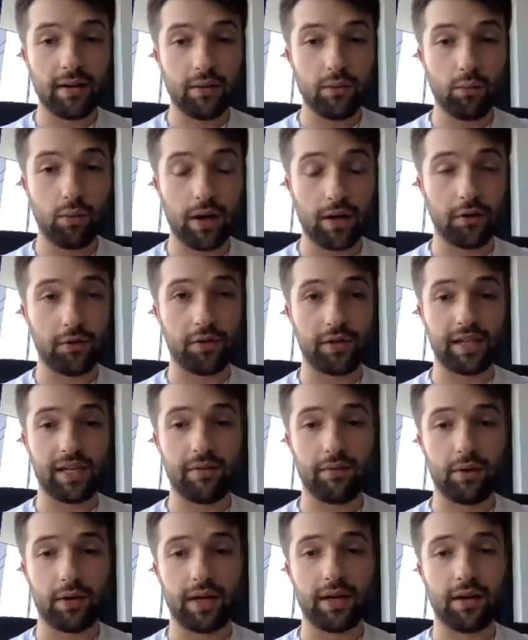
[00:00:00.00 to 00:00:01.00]
wide
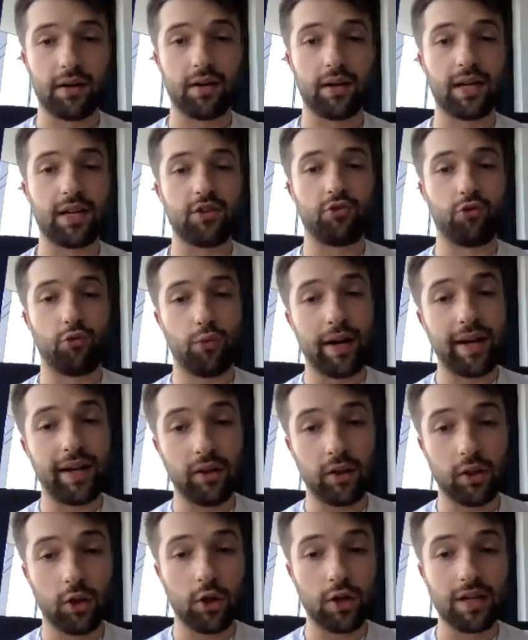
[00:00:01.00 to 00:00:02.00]
receiver here in Drake
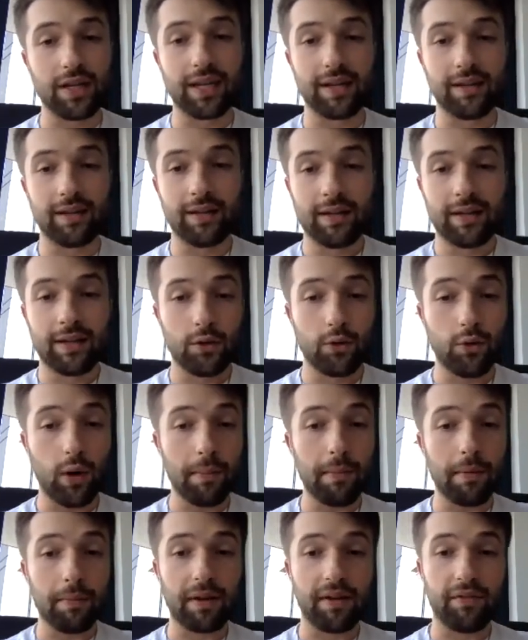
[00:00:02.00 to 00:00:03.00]
London, who
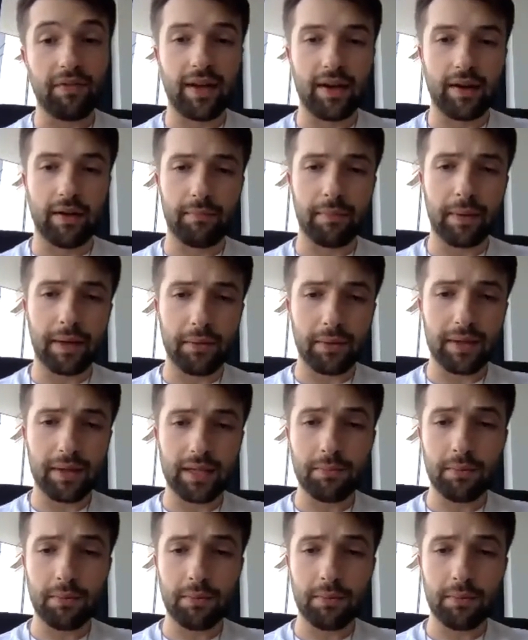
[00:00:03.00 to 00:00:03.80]
I'm a big fan of. By the way, they